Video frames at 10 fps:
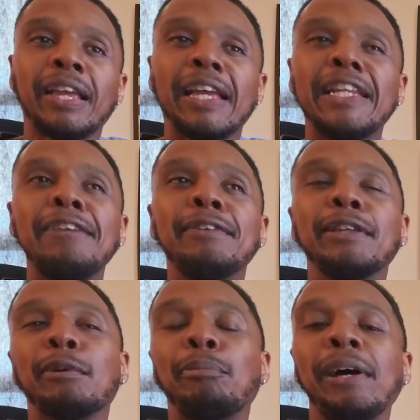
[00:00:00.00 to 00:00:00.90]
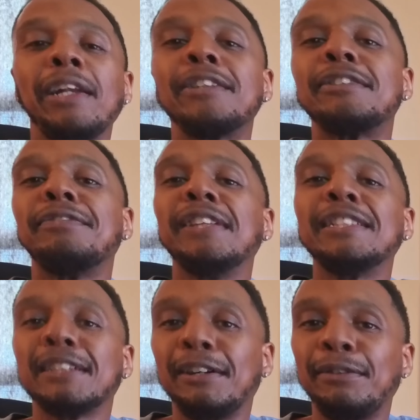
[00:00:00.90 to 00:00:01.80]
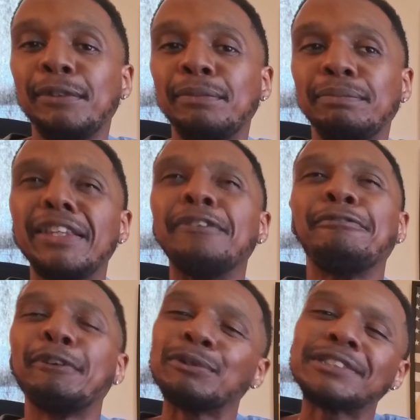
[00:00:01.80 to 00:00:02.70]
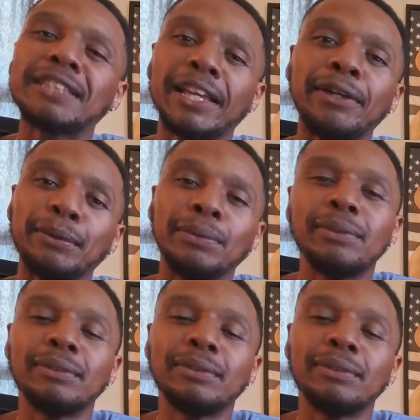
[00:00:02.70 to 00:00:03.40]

And even the repetitiveness of them didn't feel stale.